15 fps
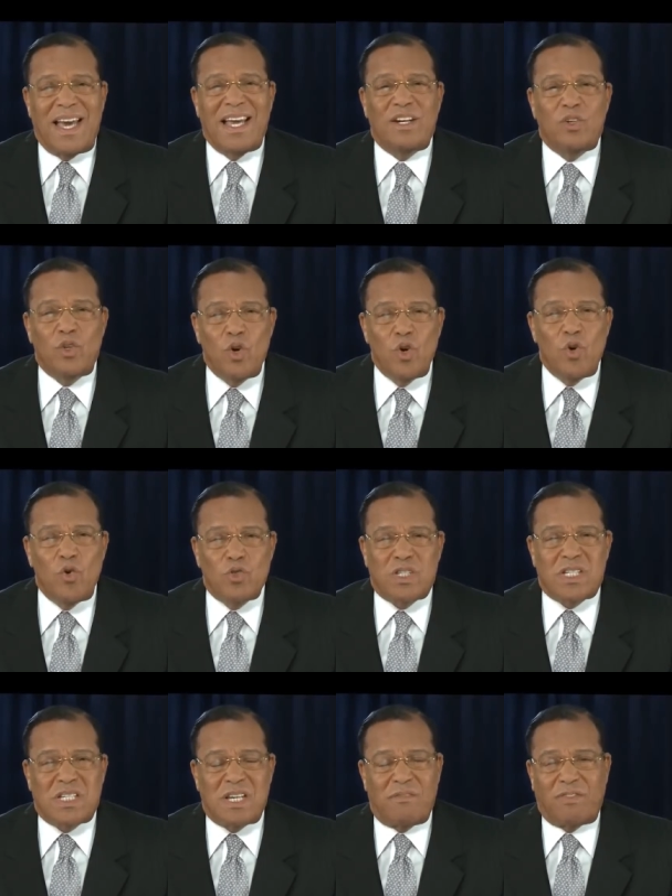a
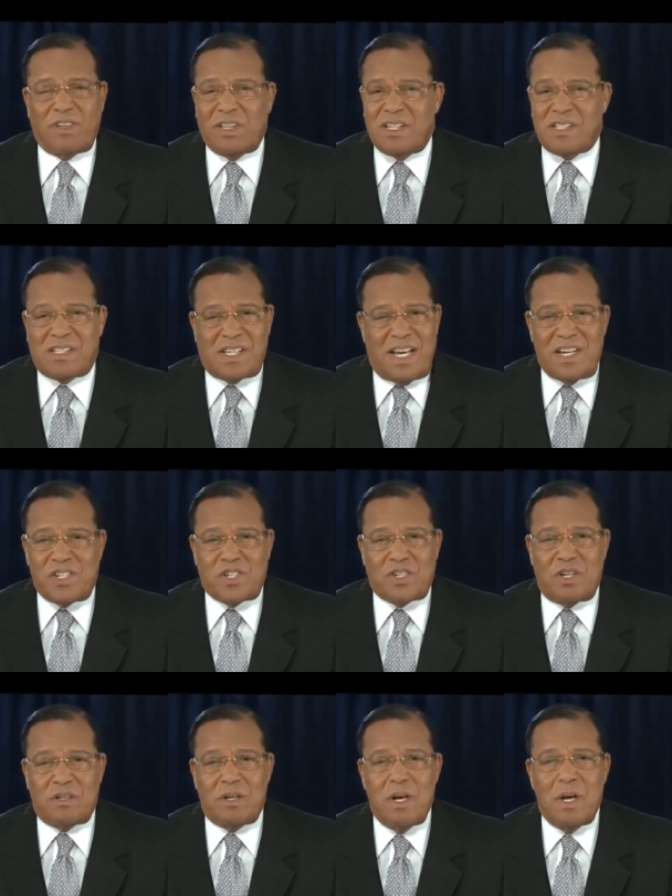new
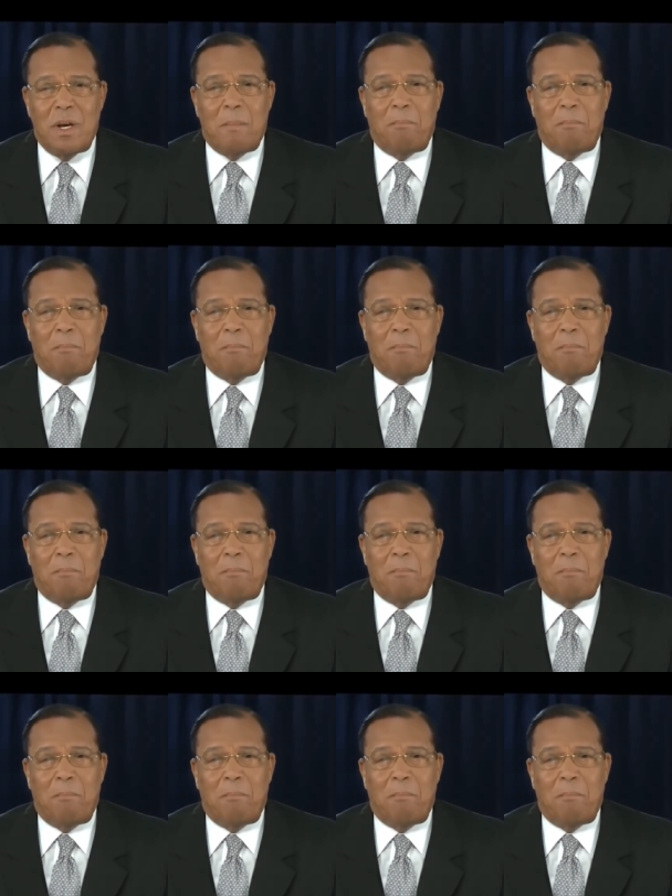civilization,